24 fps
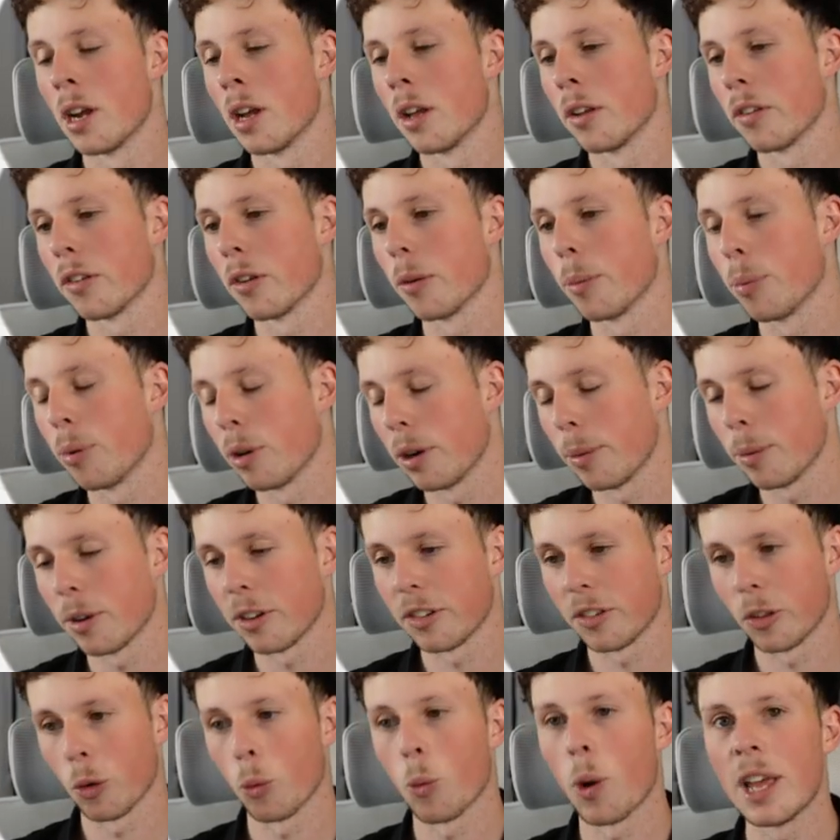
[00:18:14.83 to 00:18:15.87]
So pretty much
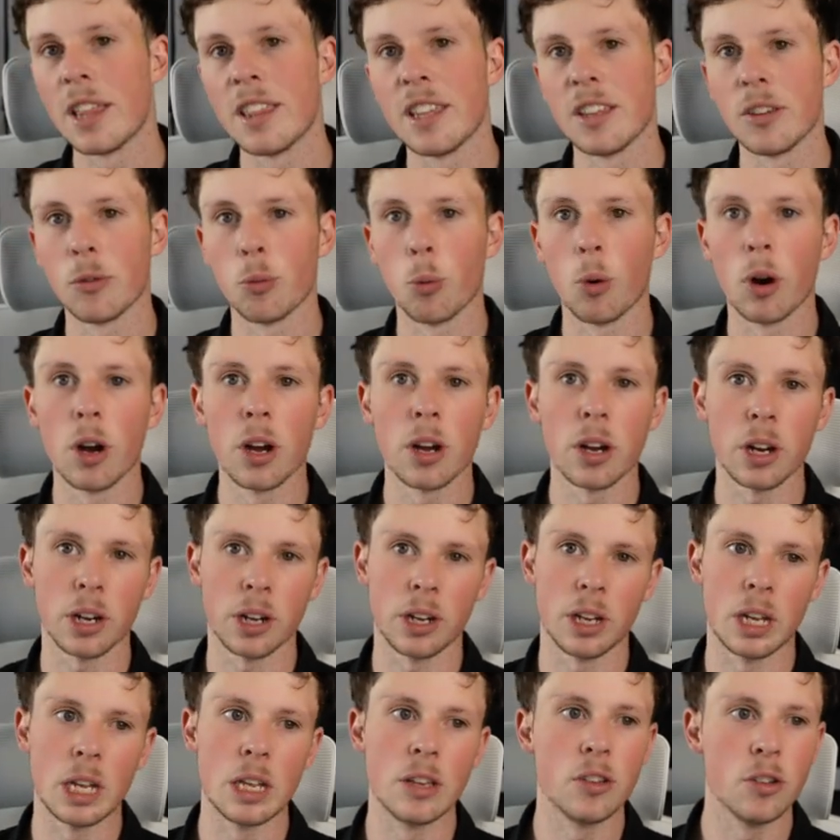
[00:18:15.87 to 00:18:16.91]
the way these work
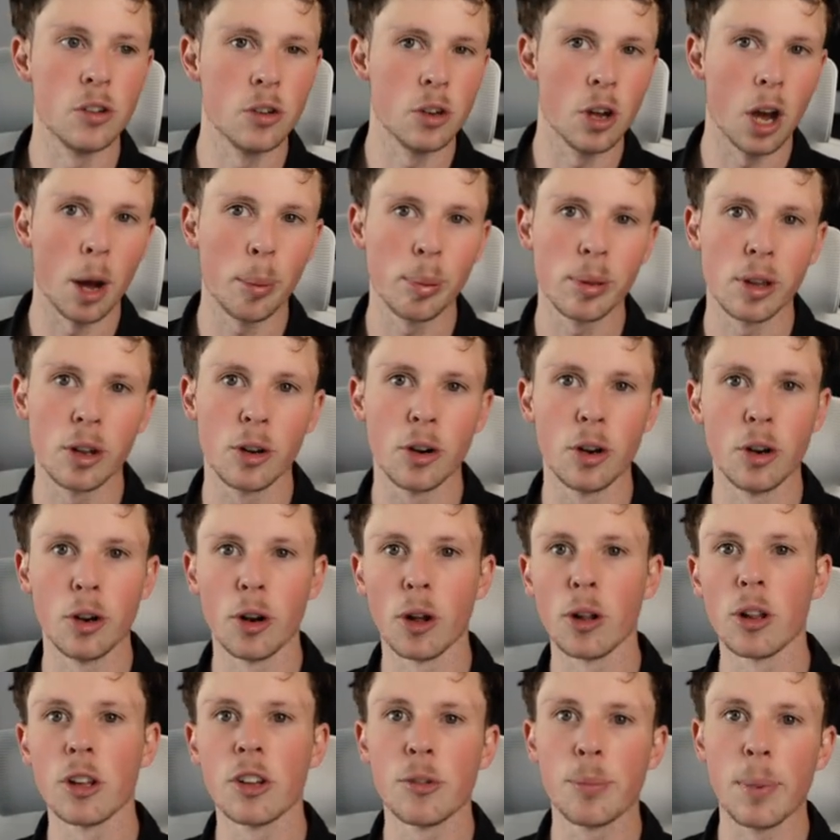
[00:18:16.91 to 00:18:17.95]
is you upload a
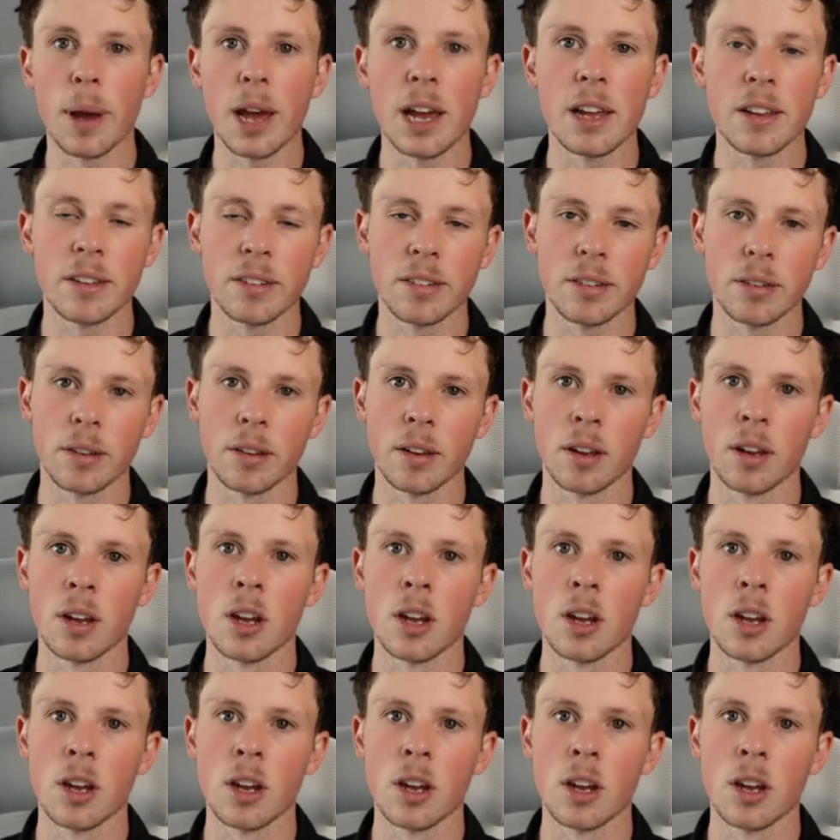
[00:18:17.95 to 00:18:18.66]
knowledge base,